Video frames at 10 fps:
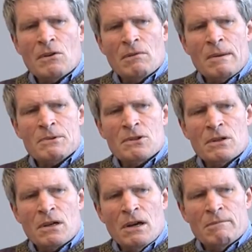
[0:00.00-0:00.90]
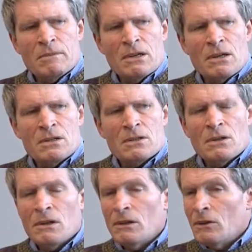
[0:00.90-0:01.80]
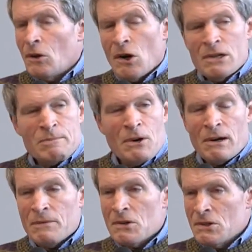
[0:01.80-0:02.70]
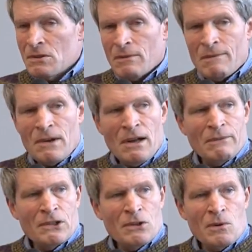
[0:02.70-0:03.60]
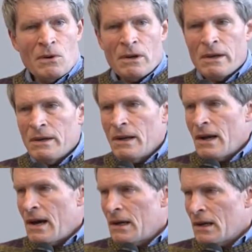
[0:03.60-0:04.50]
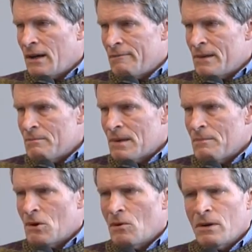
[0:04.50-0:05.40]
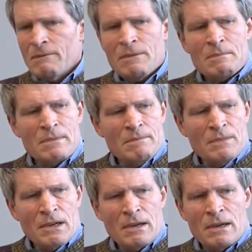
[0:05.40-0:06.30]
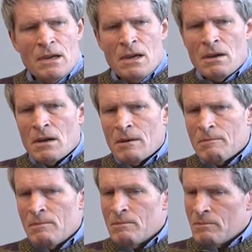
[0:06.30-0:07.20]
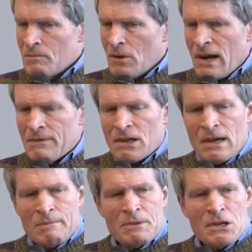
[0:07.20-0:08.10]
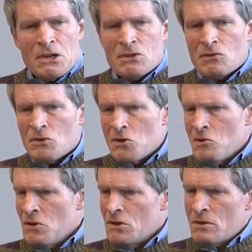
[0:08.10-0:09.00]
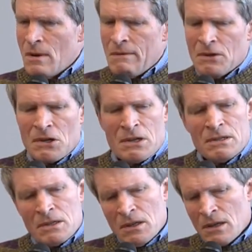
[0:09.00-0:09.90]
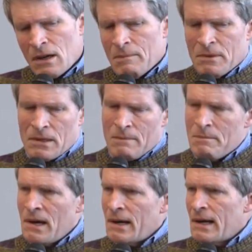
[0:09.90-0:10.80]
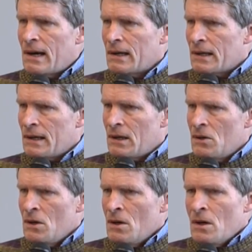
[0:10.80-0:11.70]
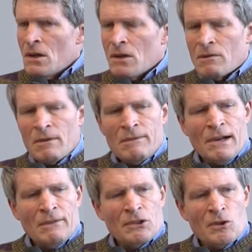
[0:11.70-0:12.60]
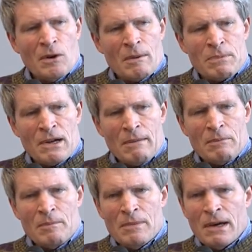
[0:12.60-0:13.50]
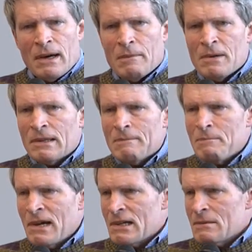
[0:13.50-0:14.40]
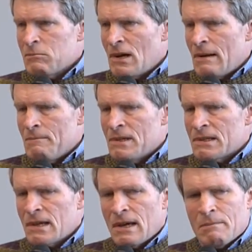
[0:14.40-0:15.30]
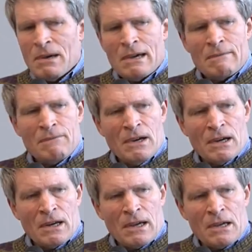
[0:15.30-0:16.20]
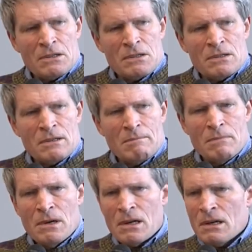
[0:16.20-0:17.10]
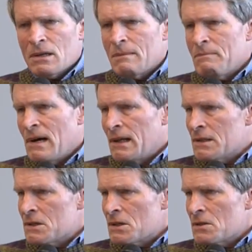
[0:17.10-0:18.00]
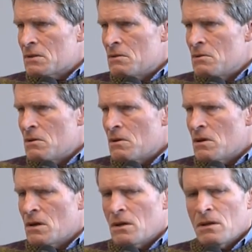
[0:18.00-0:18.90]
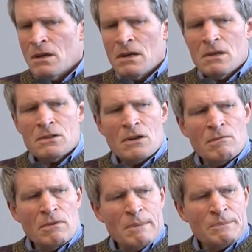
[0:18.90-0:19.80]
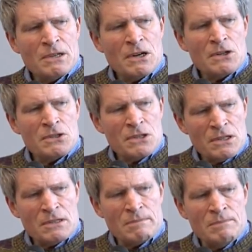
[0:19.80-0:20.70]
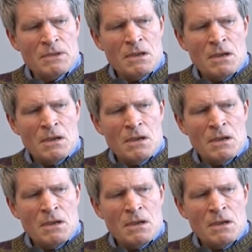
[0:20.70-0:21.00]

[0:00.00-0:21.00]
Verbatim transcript: of corruption in government is a large part of it is the revolving door in and out of government, people going from uh, uh, private companies or unions, whoever it is, into the government and then back out again. The revolving door problem, uh, but the biggest problem is campaign finance. It's the money and the politics uh, that has corrupted our system